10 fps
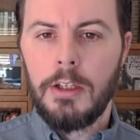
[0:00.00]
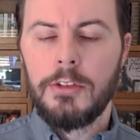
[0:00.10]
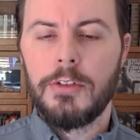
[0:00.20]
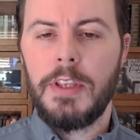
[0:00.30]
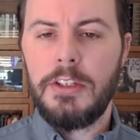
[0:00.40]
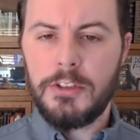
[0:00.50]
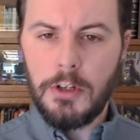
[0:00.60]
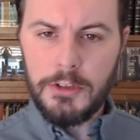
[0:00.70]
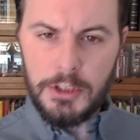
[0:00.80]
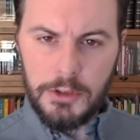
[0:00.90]
So they
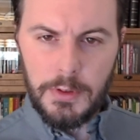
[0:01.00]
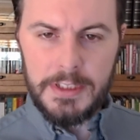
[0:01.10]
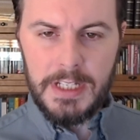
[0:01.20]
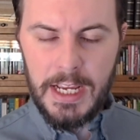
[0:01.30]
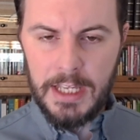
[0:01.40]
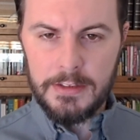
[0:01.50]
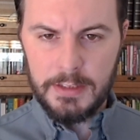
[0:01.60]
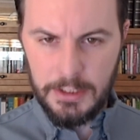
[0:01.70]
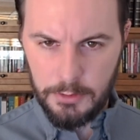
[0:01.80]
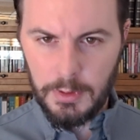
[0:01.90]
start to do a dance
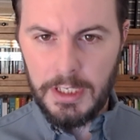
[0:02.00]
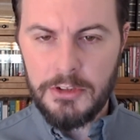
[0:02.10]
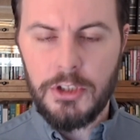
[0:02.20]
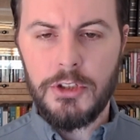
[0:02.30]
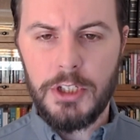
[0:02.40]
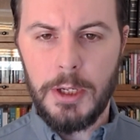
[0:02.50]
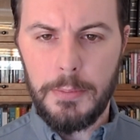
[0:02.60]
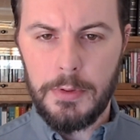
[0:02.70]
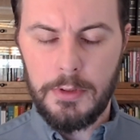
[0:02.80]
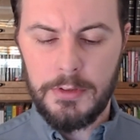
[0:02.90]
in the relationship,